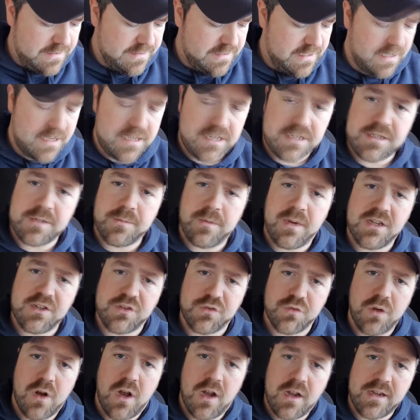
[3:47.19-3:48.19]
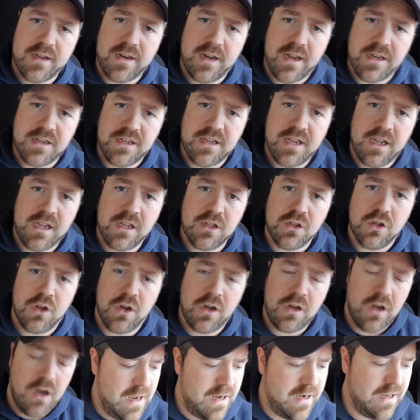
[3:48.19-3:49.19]
take it to my truck and I take a
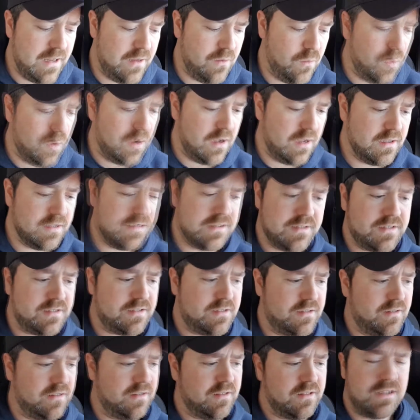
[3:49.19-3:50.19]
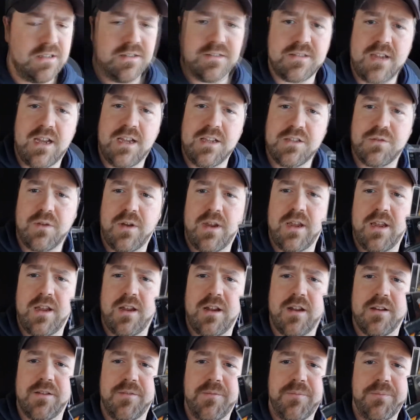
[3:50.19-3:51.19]
look, and it was these guys right
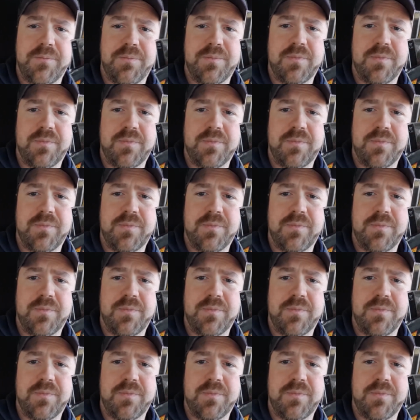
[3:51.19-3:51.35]
here.